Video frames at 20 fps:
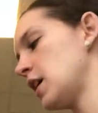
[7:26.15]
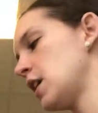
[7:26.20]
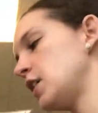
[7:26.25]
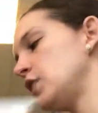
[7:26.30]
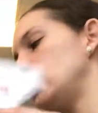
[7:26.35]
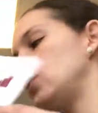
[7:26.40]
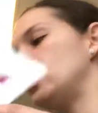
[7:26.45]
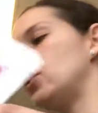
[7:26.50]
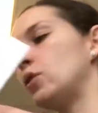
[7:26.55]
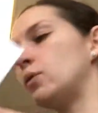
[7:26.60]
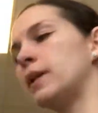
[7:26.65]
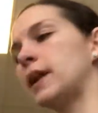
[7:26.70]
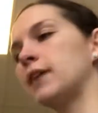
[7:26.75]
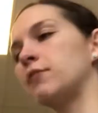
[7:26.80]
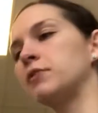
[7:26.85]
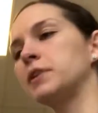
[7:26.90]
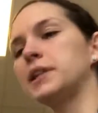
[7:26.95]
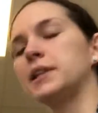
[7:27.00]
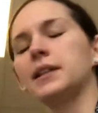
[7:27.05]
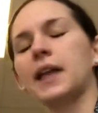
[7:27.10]
You know what I
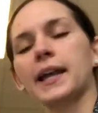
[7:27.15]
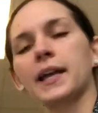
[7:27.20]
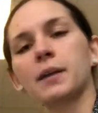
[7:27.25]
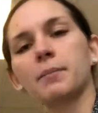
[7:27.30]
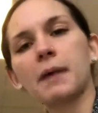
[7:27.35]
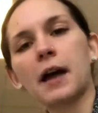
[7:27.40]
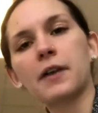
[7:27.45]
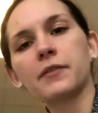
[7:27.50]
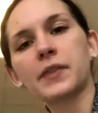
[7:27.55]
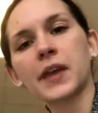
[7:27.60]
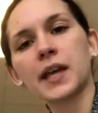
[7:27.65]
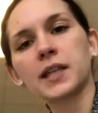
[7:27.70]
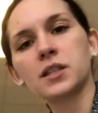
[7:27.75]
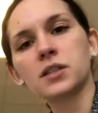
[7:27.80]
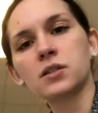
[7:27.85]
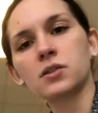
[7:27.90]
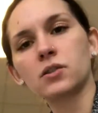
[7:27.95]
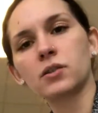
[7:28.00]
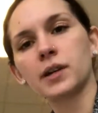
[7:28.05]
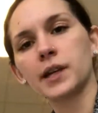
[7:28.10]
really like about that
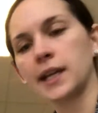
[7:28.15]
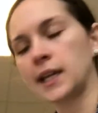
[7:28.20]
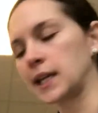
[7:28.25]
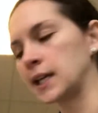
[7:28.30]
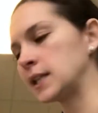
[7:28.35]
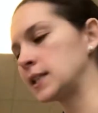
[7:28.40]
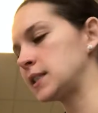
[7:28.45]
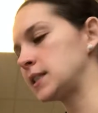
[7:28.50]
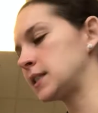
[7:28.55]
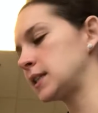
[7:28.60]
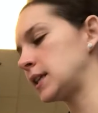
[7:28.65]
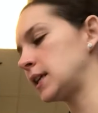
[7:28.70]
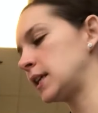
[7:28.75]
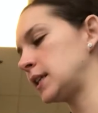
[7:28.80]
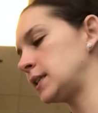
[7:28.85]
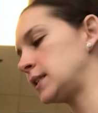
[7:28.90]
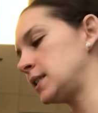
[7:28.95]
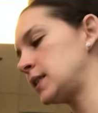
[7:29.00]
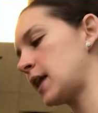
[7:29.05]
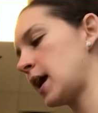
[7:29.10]
story, kids,
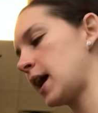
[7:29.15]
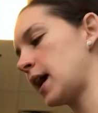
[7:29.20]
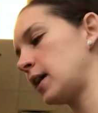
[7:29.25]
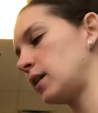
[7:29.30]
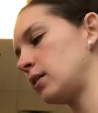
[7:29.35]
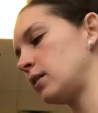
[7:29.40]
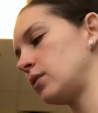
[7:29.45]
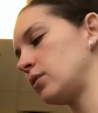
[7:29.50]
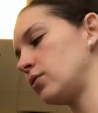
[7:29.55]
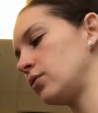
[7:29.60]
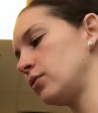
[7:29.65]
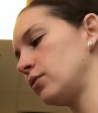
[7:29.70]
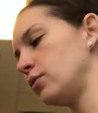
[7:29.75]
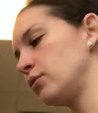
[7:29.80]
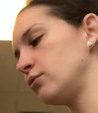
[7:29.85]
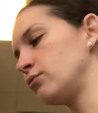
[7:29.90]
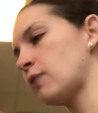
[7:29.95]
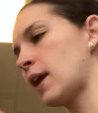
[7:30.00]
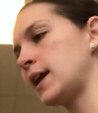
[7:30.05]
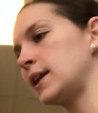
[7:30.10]
is that
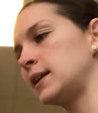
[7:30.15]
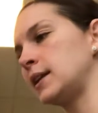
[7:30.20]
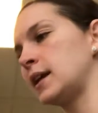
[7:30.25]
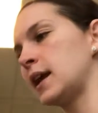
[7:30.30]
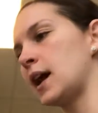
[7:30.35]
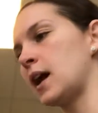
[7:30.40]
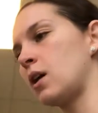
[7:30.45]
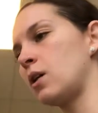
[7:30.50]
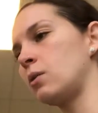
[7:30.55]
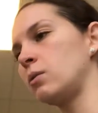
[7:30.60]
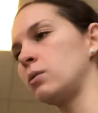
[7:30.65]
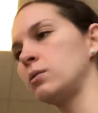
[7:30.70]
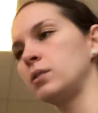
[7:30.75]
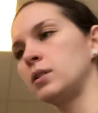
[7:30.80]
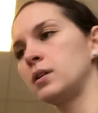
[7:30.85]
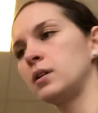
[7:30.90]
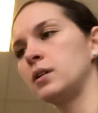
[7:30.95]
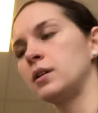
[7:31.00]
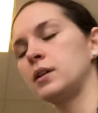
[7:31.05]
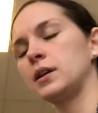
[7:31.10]
right now
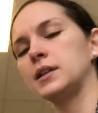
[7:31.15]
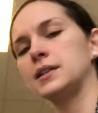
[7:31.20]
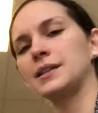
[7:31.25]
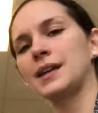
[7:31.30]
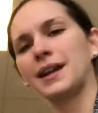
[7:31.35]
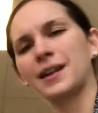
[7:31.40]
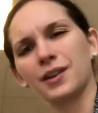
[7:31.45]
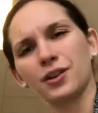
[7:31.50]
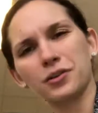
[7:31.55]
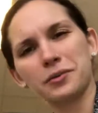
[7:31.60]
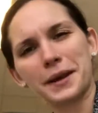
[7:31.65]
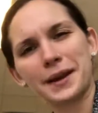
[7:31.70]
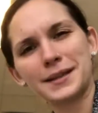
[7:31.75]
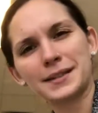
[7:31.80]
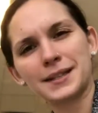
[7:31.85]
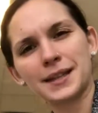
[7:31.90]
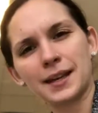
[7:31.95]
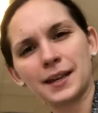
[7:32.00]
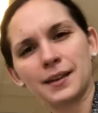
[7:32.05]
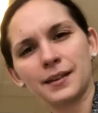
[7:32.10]
is kind of
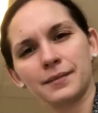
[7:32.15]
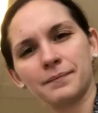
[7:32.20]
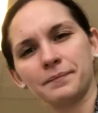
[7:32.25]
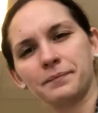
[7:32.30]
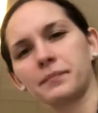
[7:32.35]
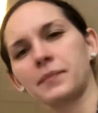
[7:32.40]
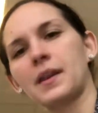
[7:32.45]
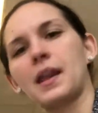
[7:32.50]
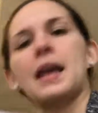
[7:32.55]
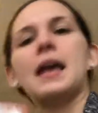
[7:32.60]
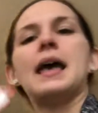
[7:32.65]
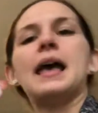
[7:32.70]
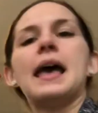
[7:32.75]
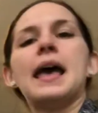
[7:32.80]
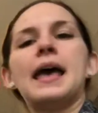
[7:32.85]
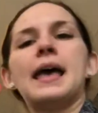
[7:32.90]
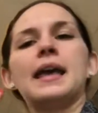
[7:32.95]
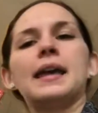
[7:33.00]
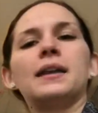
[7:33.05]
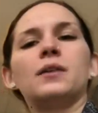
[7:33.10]
crazy,
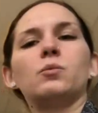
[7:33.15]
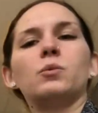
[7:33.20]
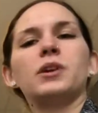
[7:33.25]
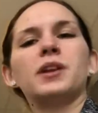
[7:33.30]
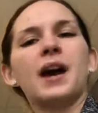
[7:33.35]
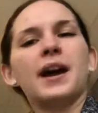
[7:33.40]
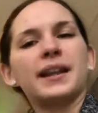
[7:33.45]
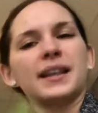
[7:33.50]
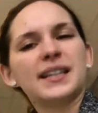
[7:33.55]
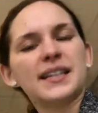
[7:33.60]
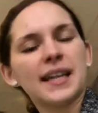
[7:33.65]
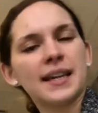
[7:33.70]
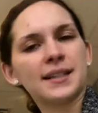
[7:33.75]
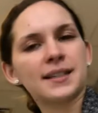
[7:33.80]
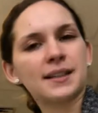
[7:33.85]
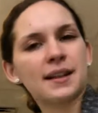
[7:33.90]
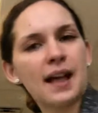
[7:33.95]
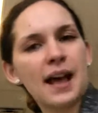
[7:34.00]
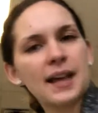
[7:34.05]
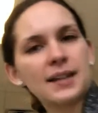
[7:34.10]
and we're not at
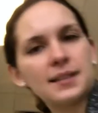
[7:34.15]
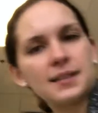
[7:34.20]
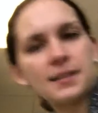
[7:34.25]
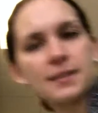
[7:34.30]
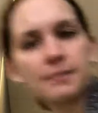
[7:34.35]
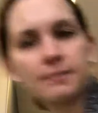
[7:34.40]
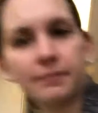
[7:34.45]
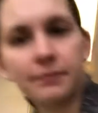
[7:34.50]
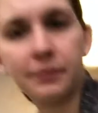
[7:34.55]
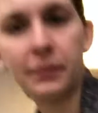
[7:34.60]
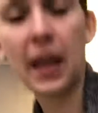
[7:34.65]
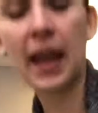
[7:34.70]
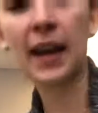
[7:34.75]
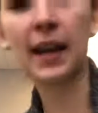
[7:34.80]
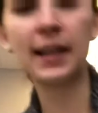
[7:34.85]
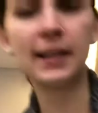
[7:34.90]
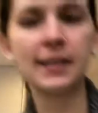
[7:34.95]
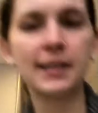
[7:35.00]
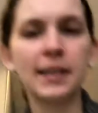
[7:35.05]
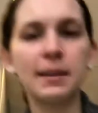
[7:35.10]
dance class,
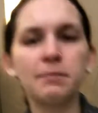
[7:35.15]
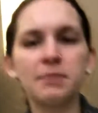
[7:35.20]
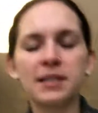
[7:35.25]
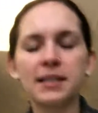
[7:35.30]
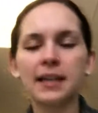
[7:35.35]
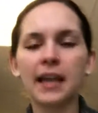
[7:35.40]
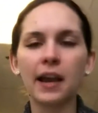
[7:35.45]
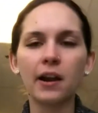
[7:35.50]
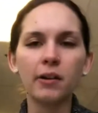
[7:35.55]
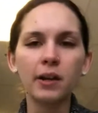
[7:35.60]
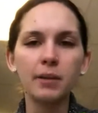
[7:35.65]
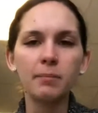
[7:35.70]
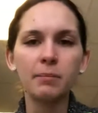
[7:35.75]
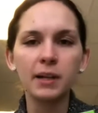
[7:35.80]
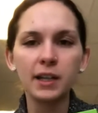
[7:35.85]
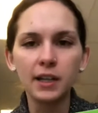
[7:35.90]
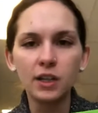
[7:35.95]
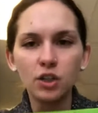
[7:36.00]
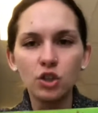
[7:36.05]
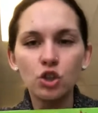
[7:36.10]
and it seems scary,
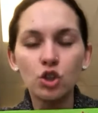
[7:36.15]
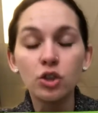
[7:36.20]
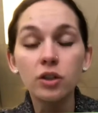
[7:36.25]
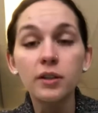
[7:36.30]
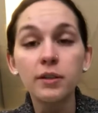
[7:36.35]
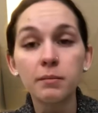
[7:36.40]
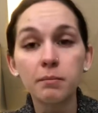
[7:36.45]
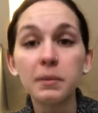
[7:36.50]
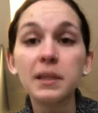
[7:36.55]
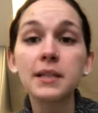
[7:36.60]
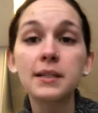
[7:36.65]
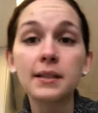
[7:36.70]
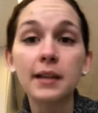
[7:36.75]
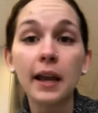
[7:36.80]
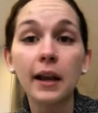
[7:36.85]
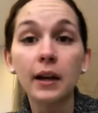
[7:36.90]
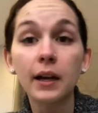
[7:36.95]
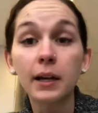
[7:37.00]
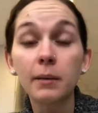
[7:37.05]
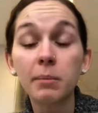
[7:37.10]
but it shouldn't be
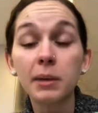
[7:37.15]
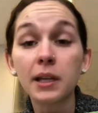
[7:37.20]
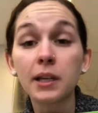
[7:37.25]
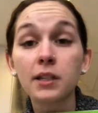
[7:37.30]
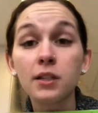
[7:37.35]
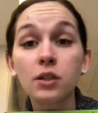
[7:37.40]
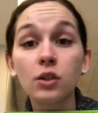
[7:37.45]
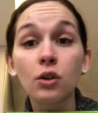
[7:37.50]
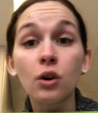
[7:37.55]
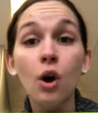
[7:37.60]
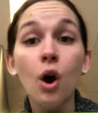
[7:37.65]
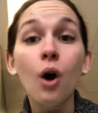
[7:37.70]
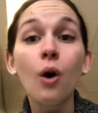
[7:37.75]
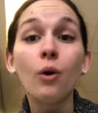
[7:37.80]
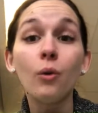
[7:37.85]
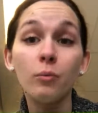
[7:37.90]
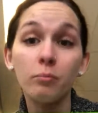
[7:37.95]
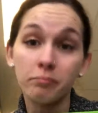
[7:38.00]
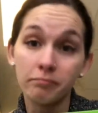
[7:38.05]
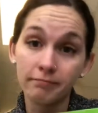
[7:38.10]
scary because you're
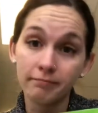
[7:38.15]
home,